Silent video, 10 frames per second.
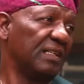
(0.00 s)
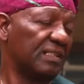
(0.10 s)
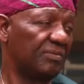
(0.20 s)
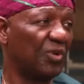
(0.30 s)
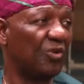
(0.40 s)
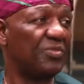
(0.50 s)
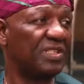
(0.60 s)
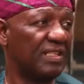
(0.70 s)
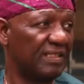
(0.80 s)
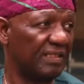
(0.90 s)
small
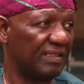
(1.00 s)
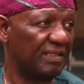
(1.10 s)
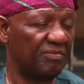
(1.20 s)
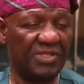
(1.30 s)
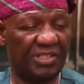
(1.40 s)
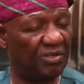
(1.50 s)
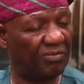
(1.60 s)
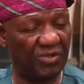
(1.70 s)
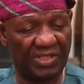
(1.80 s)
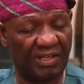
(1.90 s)
businesses. The medium
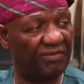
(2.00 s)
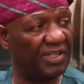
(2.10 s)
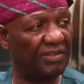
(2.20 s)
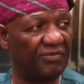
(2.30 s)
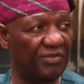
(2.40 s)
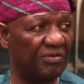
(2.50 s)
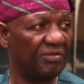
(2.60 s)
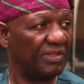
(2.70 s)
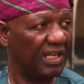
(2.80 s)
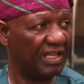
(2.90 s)
ones are very few,
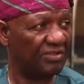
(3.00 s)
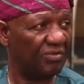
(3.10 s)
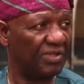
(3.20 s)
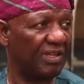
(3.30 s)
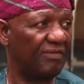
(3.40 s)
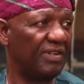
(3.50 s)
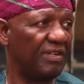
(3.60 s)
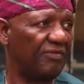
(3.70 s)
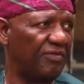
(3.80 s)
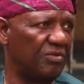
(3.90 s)
the large ones are
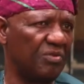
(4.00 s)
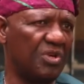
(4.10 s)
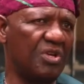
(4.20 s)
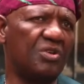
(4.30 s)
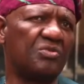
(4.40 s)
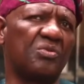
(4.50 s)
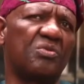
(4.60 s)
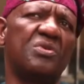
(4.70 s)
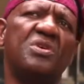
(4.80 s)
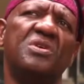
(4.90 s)
very few.
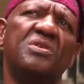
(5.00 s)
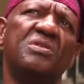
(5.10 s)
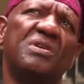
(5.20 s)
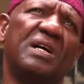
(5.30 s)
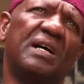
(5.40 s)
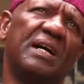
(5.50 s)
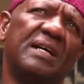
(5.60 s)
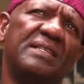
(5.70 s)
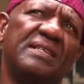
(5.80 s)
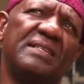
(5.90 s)
So
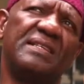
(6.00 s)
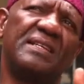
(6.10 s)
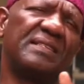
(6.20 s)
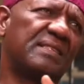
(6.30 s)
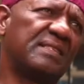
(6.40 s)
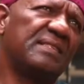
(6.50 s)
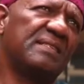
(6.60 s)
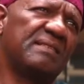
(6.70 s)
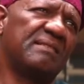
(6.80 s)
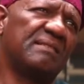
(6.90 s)
the
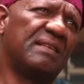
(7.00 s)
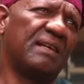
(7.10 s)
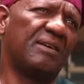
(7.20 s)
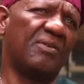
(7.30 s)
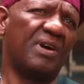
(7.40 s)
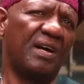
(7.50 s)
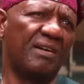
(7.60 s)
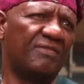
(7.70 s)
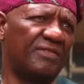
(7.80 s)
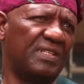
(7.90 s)
agency now
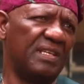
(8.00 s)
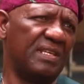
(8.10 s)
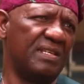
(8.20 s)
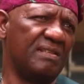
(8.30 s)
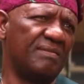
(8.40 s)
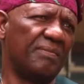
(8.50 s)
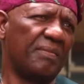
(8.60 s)
have the